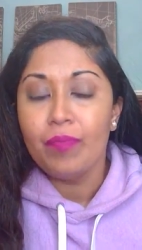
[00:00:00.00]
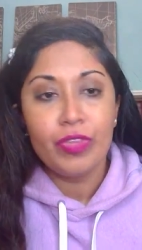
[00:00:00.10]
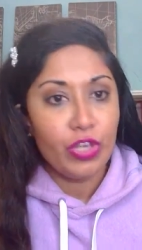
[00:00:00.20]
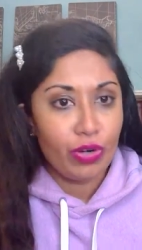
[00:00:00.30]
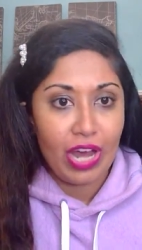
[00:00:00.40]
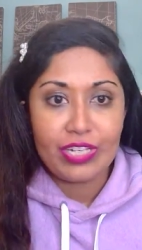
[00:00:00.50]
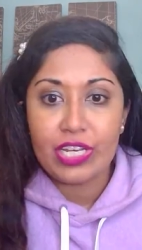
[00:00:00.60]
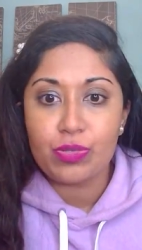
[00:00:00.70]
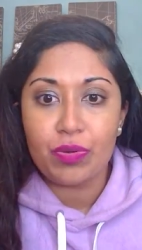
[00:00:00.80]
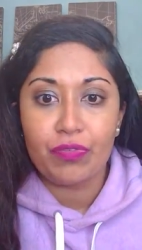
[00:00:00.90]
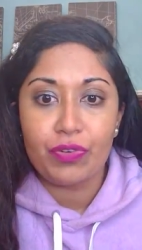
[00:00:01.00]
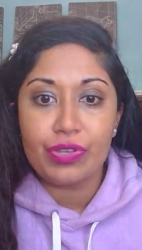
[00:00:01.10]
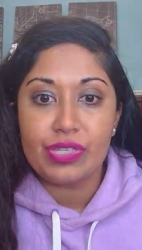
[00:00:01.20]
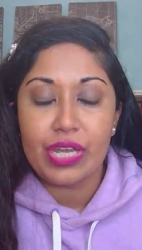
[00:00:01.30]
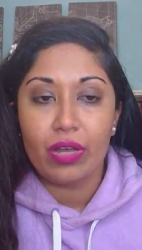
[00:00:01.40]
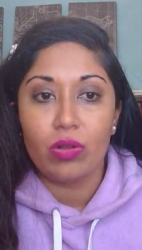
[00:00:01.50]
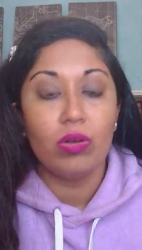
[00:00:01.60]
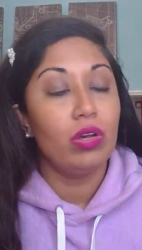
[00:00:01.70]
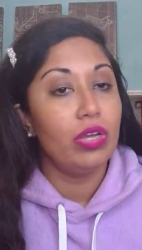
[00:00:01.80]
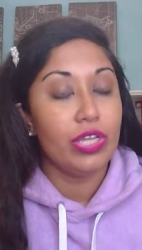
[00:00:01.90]
You're not desperate for the
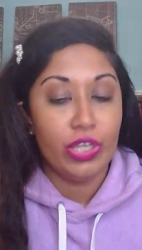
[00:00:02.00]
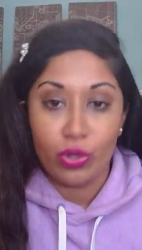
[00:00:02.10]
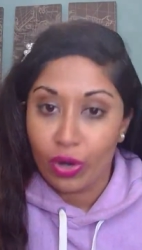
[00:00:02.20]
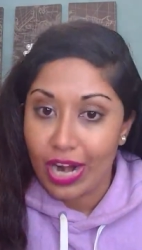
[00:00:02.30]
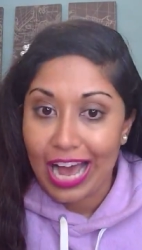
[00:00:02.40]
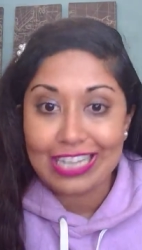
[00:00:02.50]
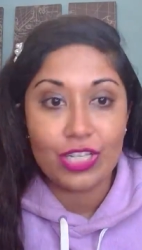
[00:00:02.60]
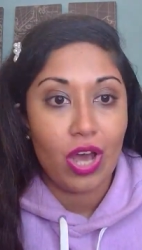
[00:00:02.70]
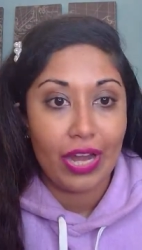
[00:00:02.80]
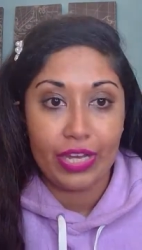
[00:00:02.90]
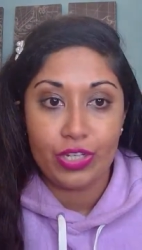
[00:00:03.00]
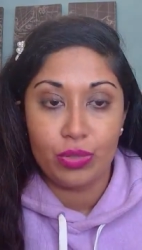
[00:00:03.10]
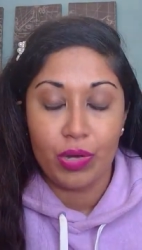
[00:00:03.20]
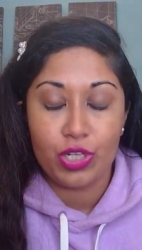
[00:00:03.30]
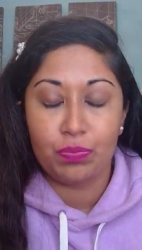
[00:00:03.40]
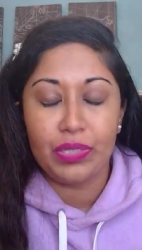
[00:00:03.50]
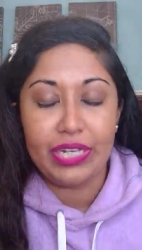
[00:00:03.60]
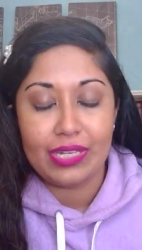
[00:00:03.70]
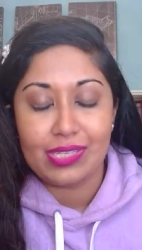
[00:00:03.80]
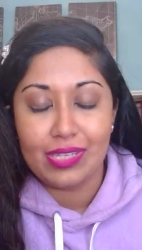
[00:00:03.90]
sale. You're not talking too much.
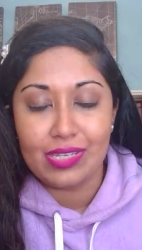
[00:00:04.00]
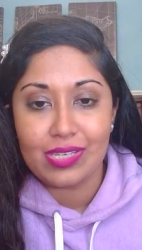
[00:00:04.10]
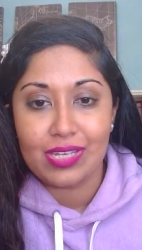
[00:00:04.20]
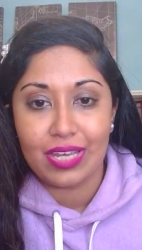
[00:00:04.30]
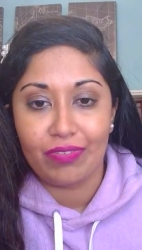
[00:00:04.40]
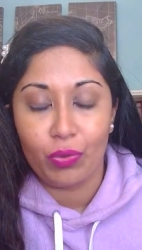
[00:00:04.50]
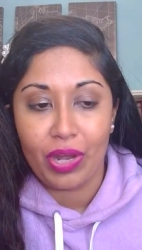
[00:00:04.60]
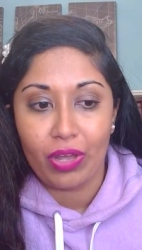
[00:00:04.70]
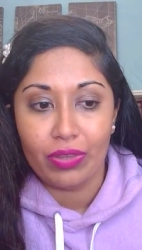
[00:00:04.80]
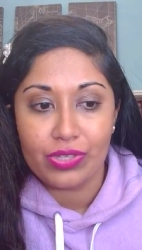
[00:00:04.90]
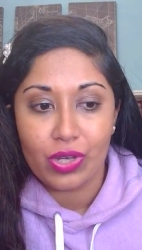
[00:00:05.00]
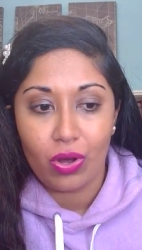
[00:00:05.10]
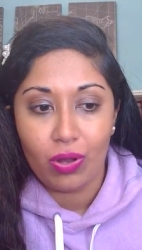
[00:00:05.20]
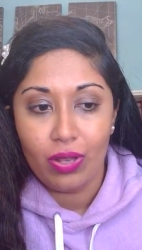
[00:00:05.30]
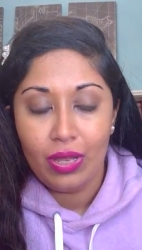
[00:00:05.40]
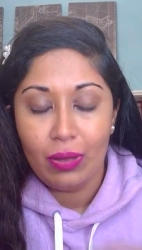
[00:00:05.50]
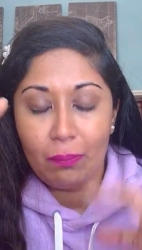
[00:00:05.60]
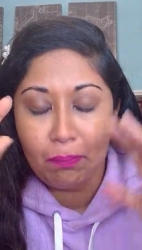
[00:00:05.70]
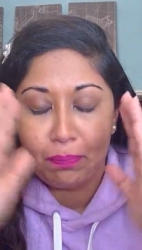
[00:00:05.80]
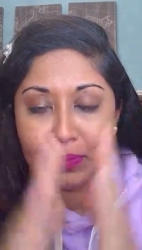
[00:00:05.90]
Please, this is a giveaway on this call.
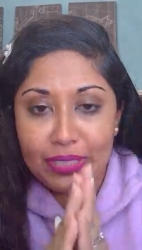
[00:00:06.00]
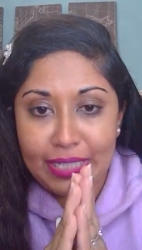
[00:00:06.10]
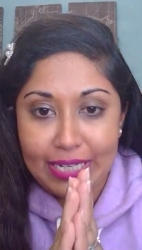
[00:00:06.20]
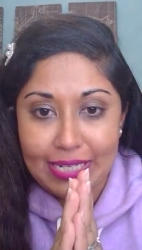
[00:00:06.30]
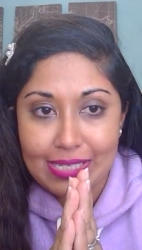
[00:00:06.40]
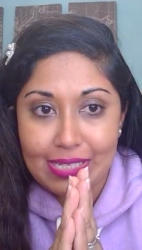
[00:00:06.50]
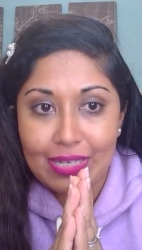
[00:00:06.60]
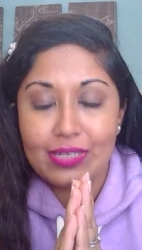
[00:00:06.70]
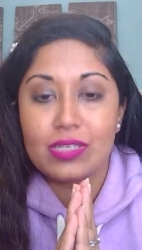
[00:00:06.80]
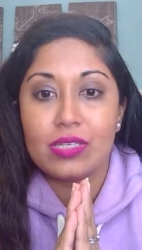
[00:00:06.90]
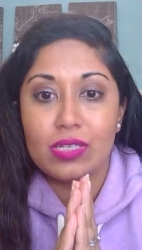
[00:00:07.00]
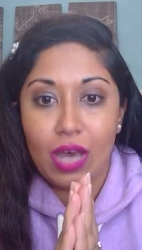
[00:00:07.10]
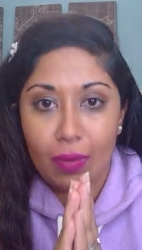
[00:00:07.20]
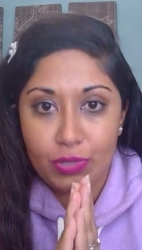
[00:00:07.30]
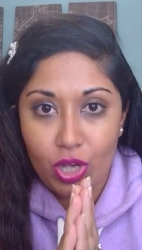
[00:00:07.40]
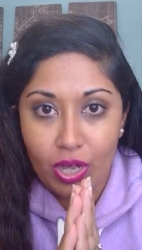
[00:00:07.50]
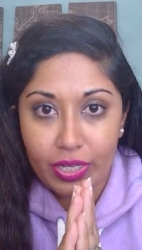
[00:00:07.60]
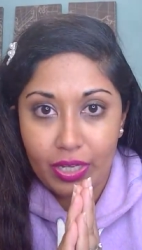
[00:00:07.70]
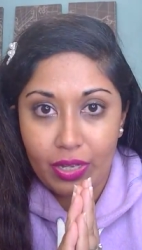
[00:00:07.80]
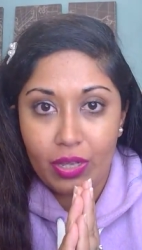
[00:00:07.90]
Please stop
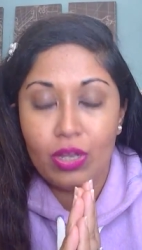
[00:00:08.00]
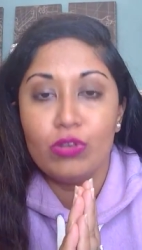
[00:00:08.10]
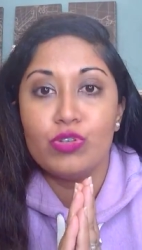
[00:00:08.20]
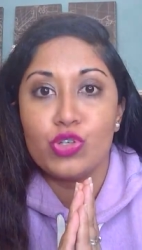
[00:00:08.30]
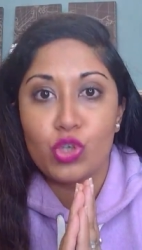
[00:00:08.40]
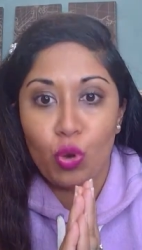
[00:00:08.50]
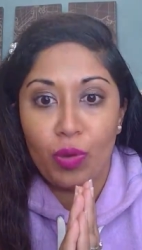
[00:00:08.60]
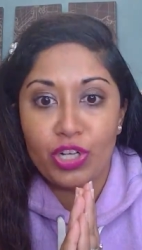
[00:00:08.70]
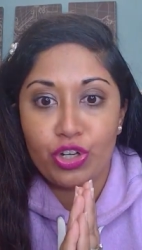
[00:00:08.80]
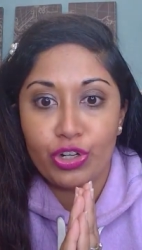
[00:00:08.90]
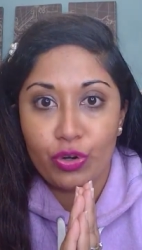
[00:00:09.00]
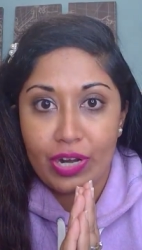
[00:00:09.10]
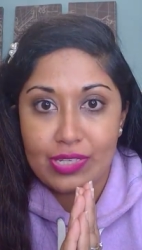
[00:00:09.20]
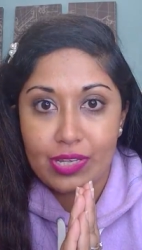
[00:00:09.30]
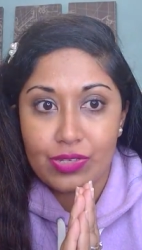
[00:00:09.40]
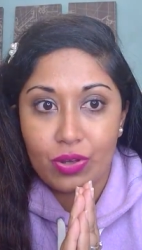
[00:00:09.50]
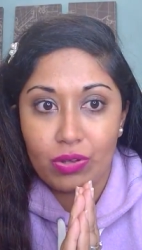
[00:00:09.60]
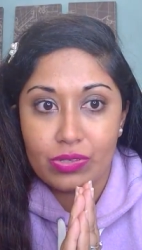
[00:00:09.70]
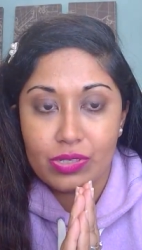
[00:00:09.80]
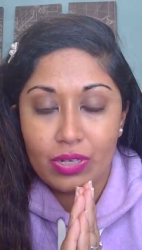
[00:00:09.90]
talking so much on your SS
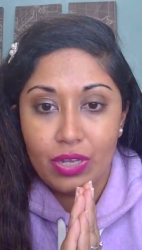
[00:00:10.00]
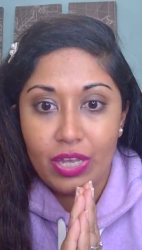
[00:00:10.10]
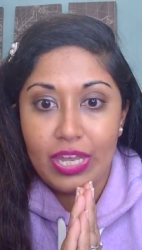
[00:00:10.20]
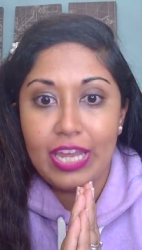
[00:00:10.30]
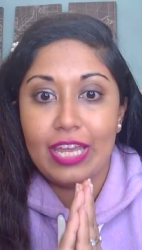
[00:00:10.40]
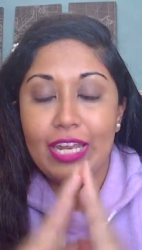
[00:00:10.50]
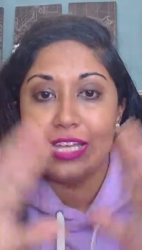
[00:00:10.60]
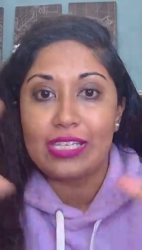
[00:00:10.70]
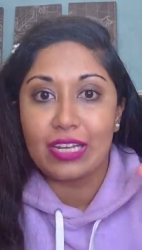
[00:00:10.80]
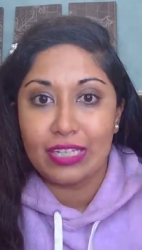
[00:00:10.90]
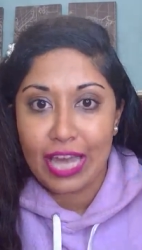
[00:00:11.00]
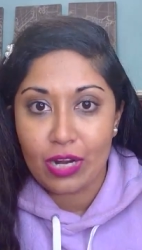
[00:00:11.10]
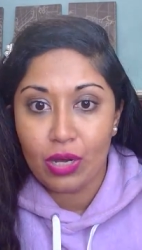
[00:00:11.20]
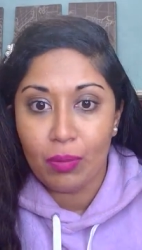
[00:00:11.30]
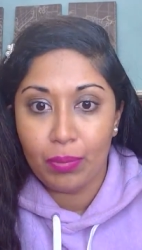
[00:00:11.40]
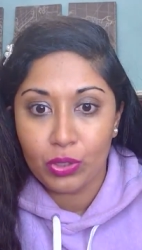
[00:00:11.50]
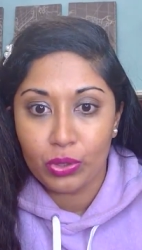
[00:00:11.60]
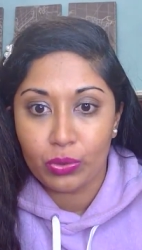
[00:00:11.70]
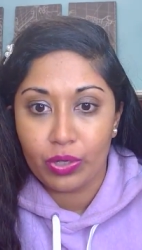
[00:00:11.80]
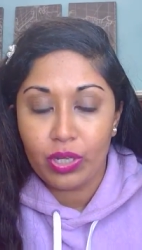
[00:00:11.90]
calls. It is a lead
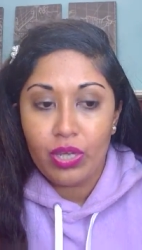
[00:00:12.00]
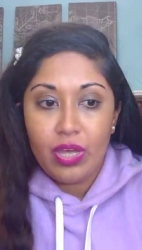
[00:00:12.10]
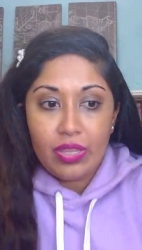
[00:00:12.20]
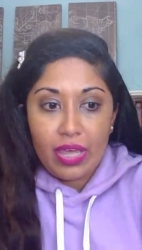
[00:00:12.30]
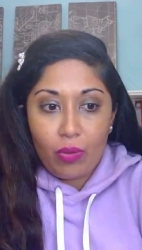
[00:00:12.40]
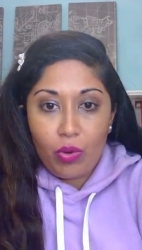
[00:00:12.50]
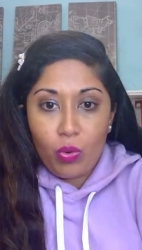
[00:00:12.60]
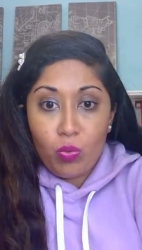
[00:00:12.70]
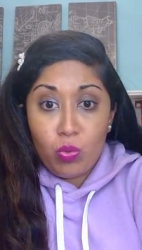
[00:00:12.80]
balloon that will